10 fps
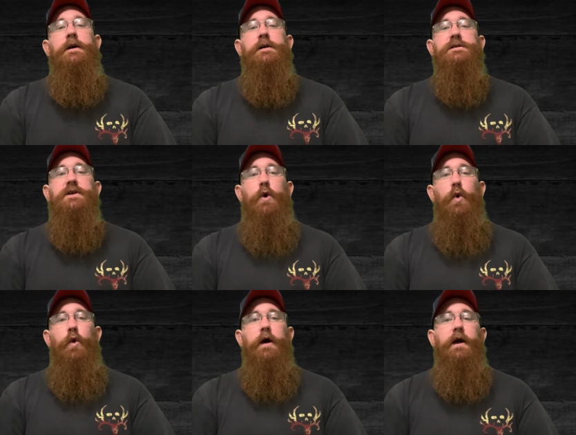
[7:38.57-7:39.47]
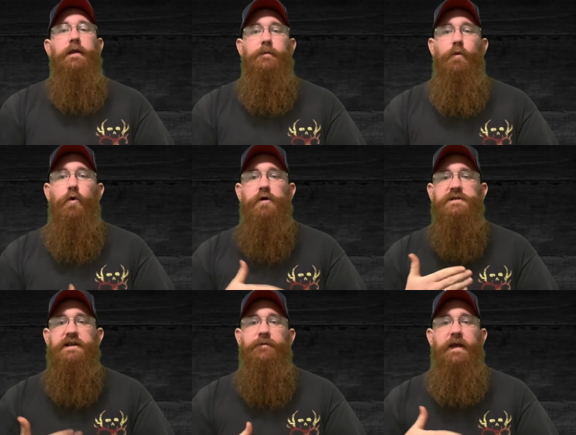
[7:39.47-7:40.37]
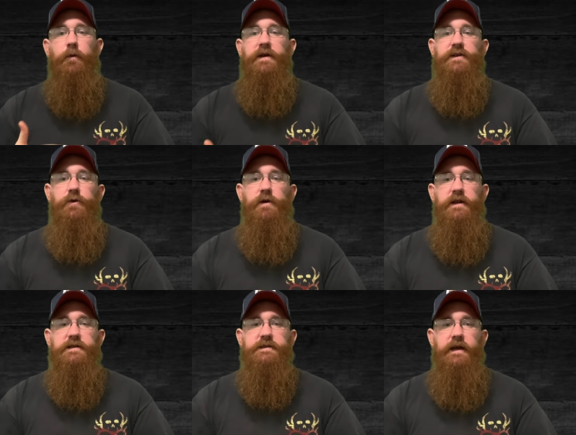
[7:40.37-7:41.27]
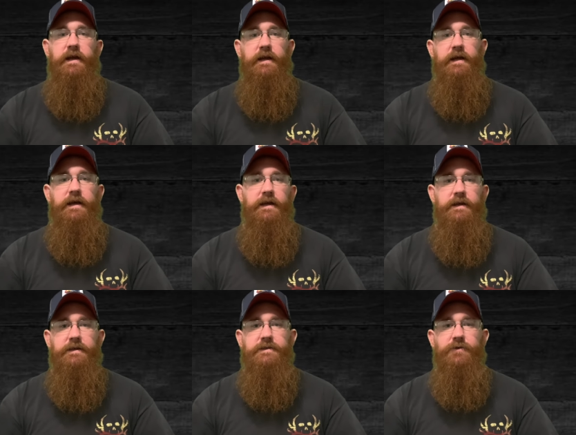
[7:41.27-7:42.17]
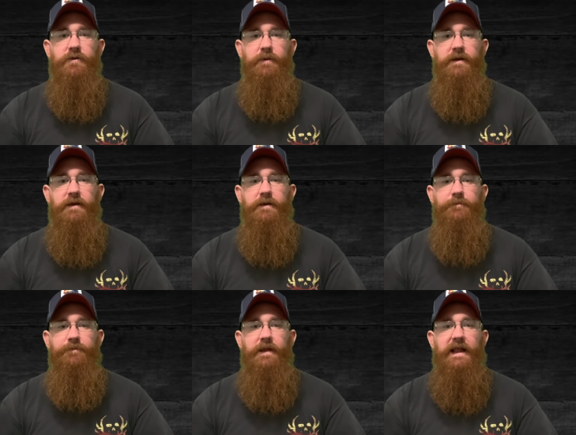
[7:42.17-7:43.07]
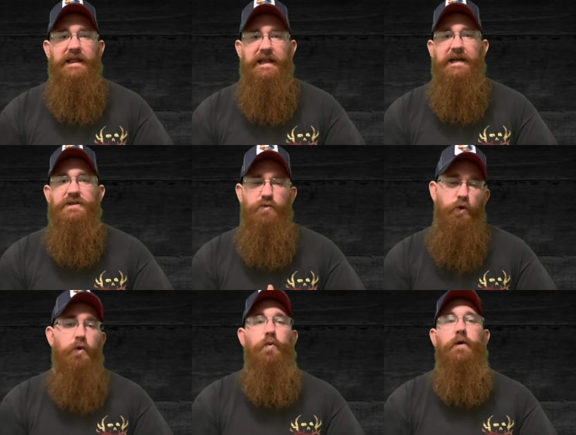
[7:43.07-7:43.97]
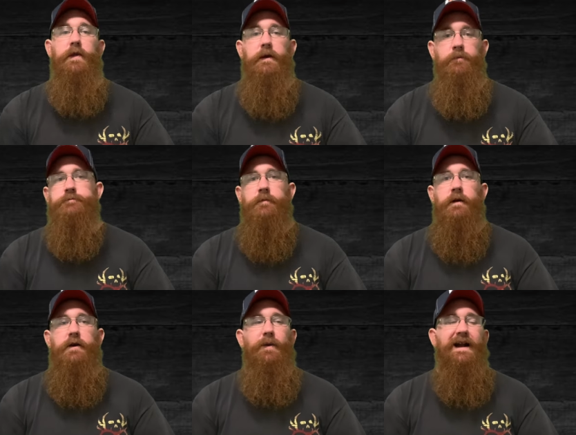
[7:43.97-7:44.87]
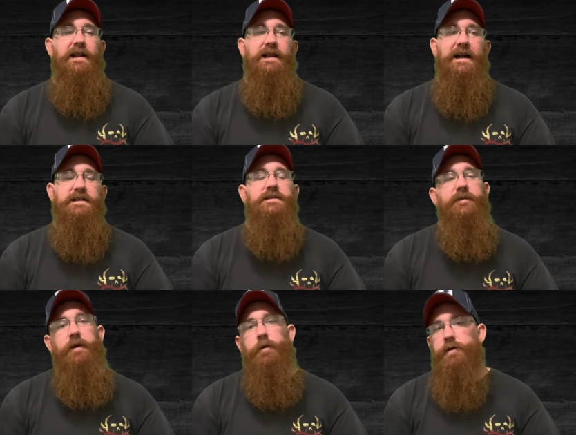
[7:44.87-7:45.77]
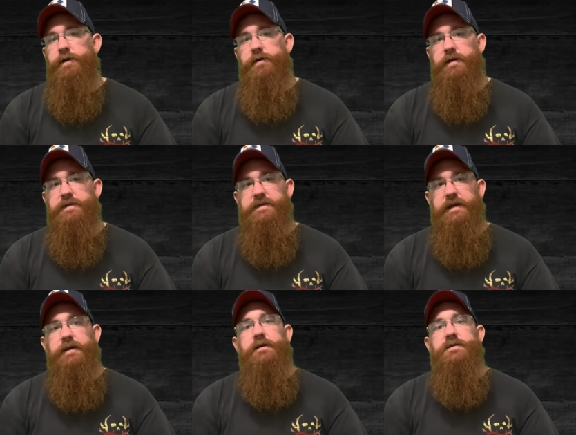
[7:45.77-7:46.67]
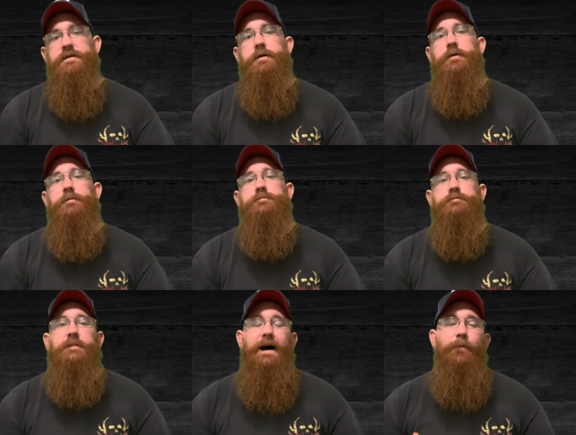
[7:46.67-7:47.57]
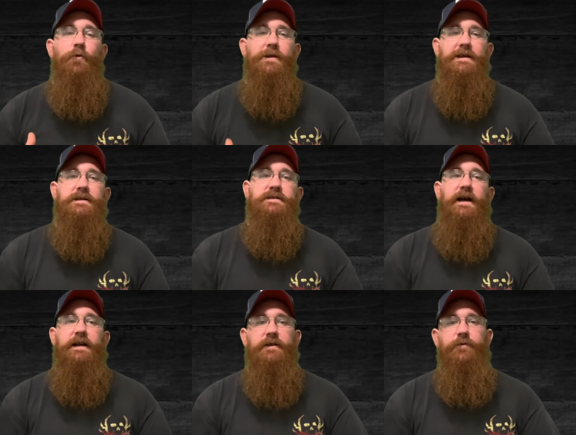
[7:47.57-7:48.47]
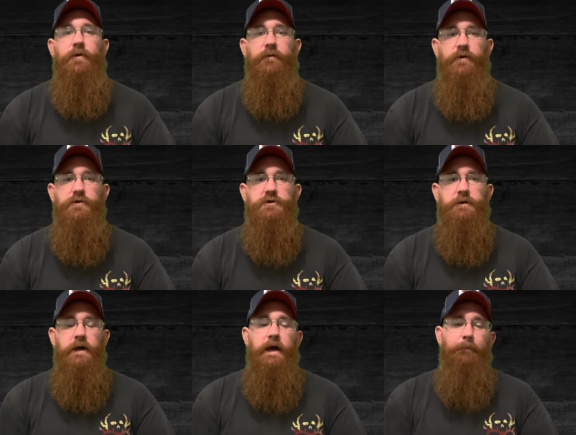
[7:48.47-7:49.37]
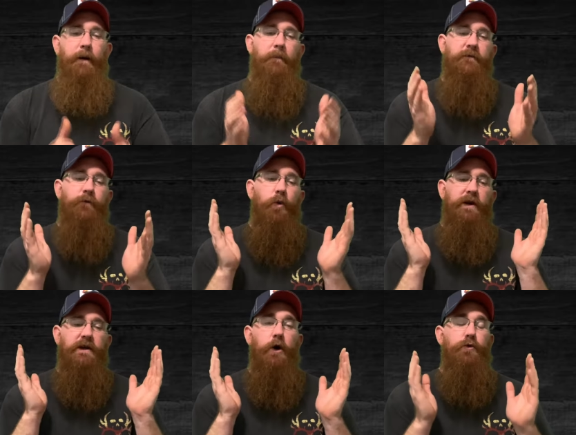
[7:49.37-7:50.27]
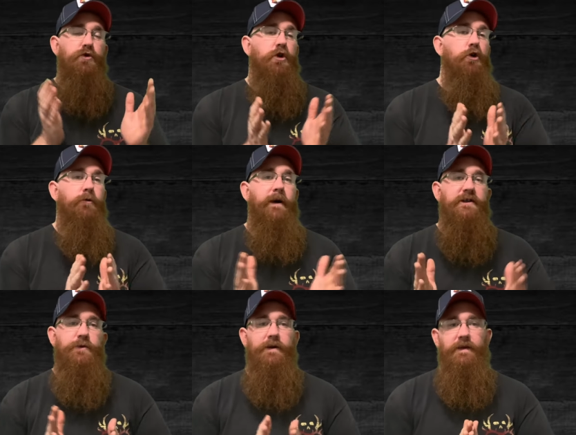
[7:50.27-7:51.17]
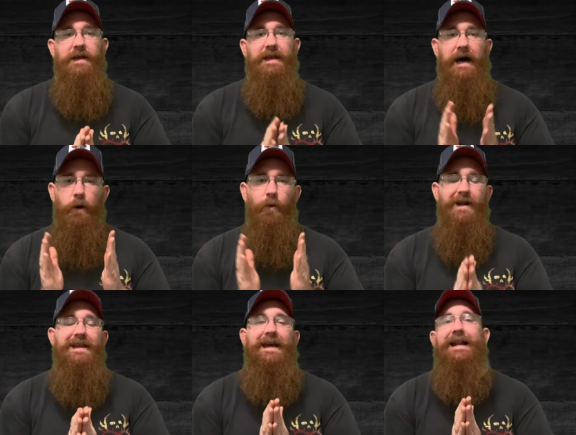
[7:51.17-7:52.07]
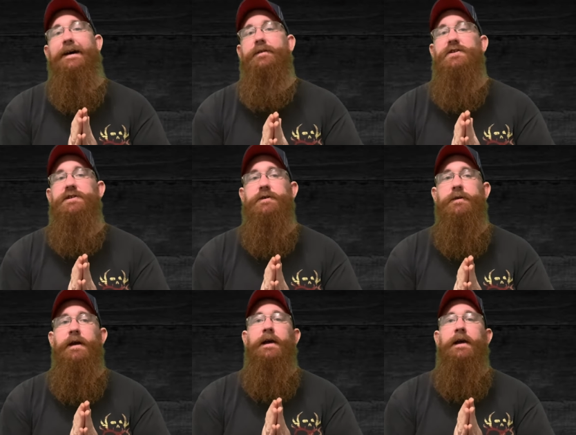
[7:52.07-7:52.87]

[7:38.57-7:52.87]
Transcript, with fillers: So the more stuff that we do to this thing, it's going to be less roadworthy. You know, we got a lot of stuff that we're going to do to this thing, so I'm really excited for the future. But before we go too major with it, I want to take it out this year.